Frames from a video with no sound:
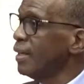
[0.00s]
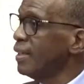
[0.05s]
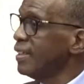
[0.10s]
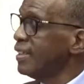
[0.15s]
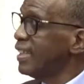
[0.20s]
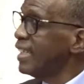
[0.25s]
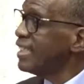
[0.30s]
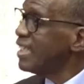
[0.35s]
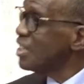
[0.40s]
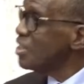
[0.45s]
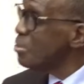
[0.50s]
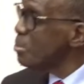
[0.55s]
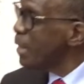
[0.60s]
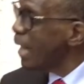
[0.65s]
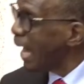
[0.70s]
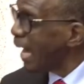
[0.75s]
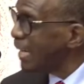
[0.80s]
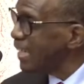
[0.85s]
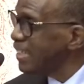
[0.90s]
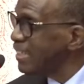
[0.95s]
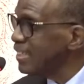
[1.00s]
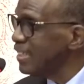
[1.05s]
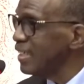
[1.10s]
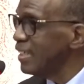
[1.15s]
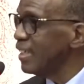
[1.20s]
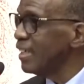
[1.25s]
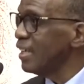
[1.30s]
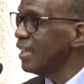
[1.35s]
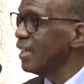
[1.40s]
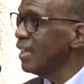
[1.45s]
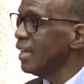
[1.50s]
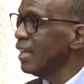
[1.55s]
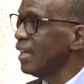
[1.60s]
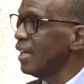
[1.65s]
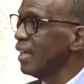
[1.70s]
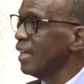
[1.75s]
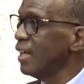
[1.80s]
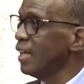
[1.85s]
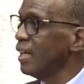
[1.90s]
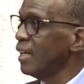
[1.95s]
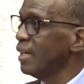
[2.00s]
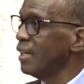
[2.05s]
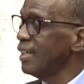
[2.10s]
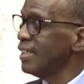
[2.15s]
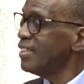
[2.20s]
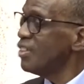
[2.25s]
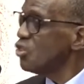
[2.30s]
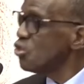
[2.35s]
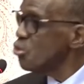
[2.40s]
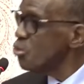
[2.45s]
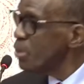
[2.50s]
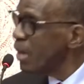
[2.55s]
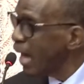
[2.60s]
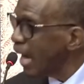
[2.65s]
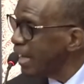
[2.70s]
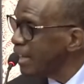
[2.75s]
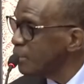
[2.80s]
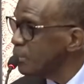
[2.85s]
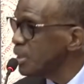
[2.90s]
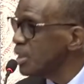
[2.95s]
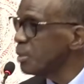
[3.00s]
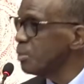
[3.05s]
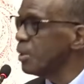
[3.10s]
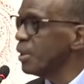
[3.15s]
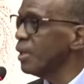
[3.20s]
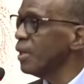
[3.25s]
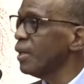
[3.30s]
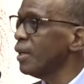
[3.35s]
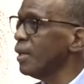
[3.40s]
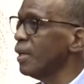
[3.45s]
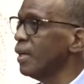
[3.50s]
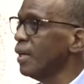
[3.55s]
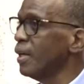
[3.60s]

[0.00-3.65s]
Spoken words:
This is reality. This is reality, Mr. Speaker.